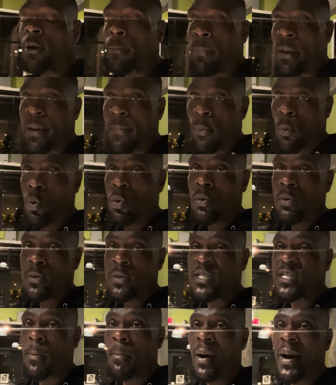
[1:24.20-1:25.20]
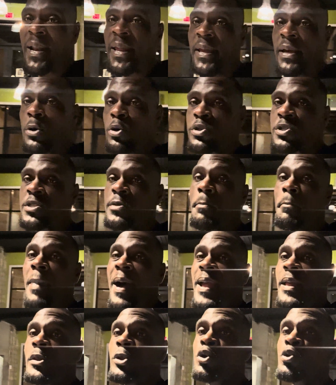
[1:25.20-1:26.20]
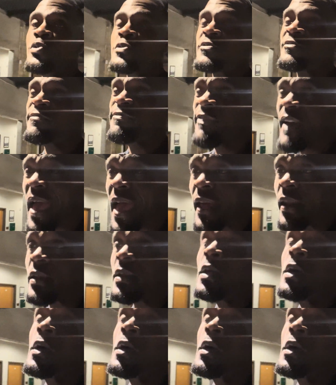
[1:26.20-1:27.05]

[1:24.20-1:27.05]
people, somebody else might lose fat